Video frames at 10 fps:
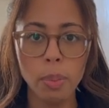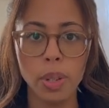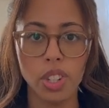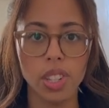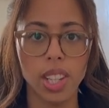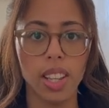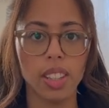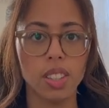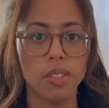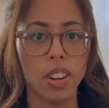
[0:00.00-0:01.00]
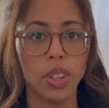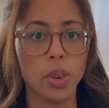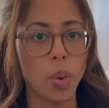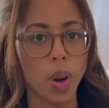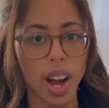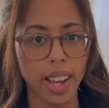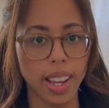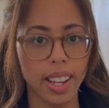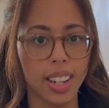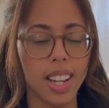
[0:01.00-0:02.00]
but just like in this very
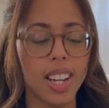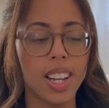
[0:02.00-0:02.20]
quiet,